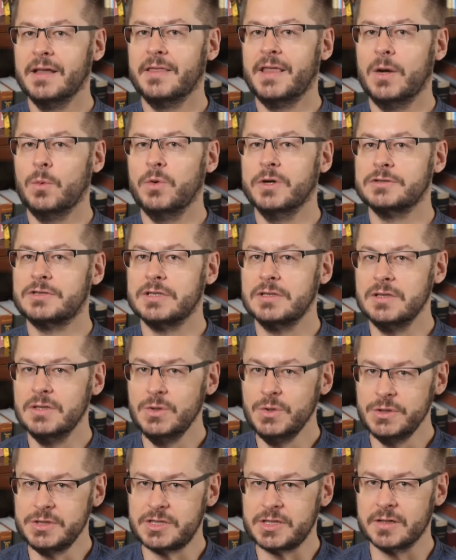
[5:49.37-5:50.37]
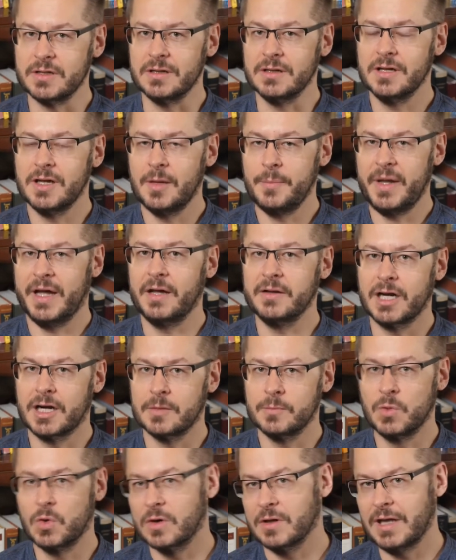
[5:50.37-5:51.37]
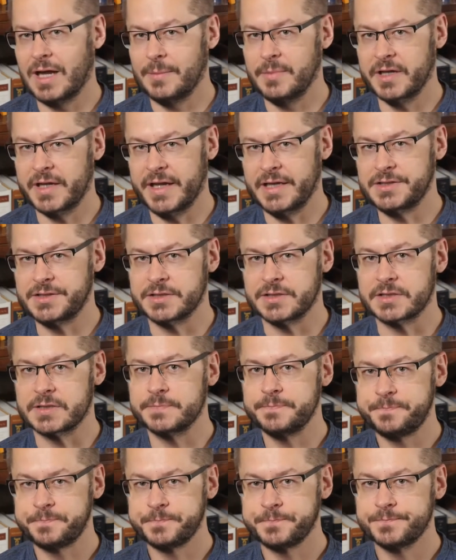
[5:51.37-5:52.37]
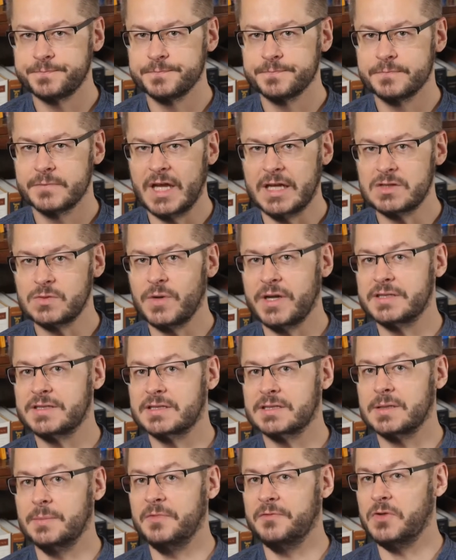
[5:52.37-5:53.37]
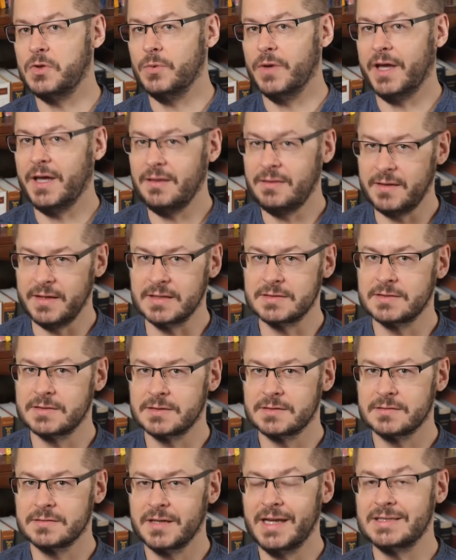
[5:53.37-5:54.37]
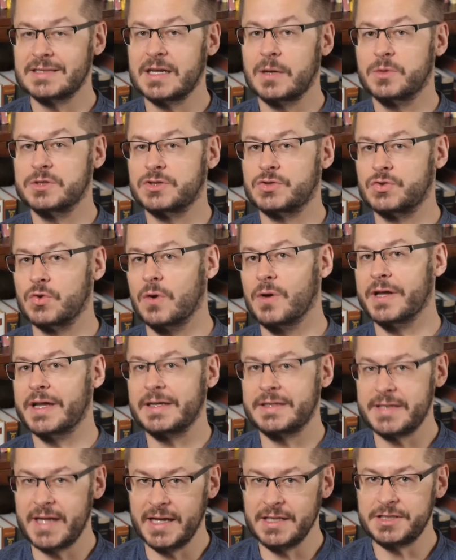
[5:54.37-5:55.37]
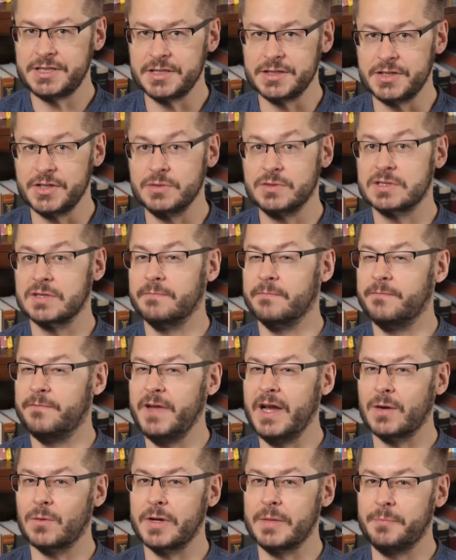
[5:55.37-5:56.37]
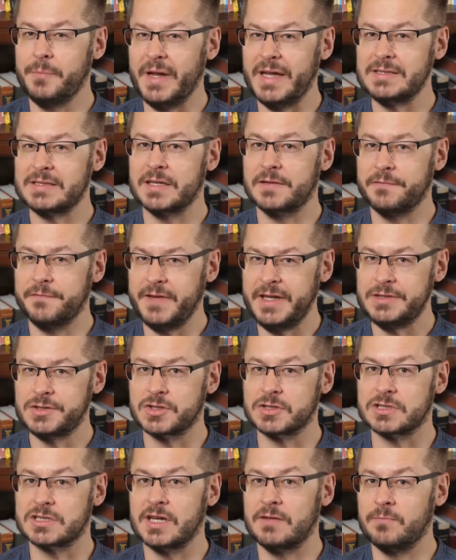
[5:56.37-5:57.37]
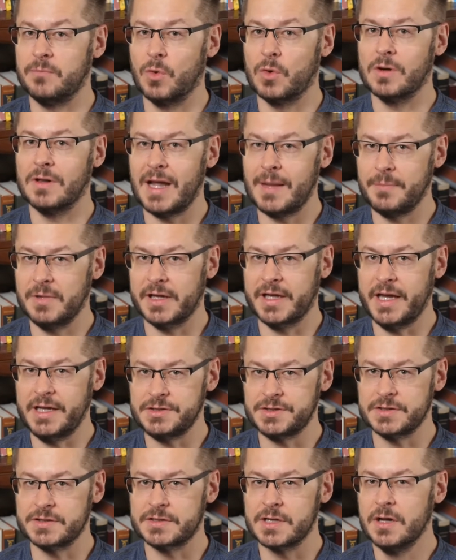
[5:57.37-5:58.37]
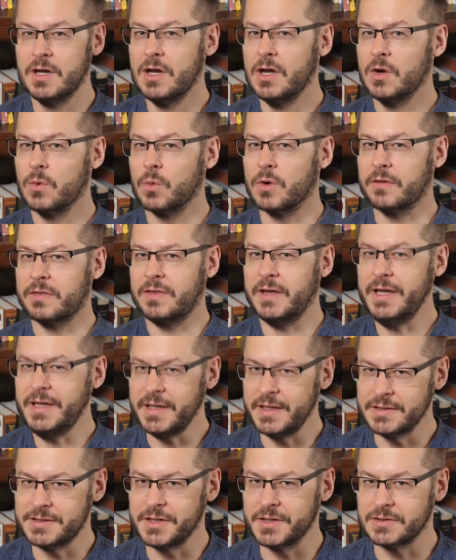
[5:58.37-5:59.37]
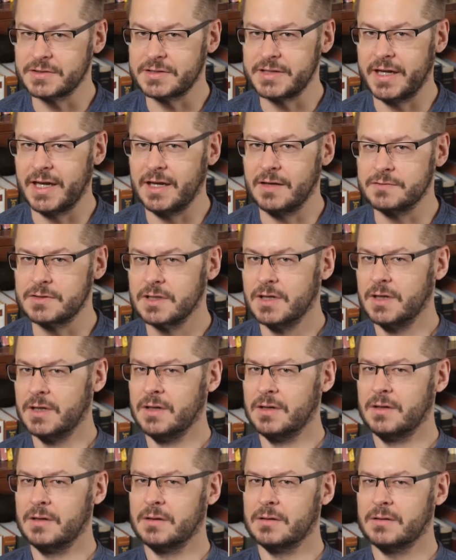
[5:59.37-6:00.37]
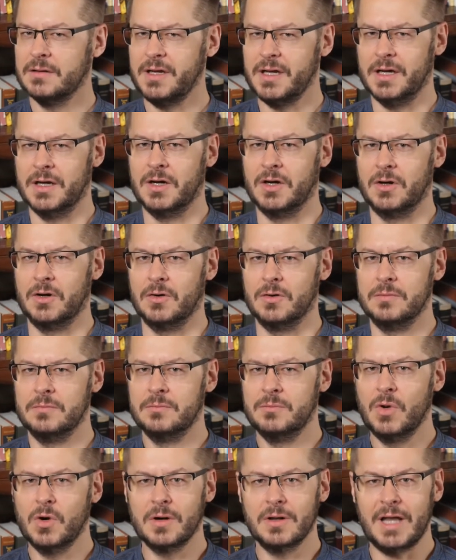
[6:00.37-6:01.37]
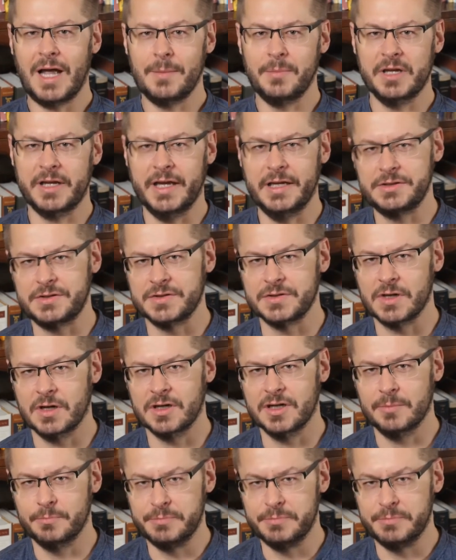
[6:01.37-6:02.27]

that we're delusional about our moral obligations. That's why some of you atheists, as I was drawing attention to some very basic features of moral obligations, were thinking to yourselves, no, moral obligations aren't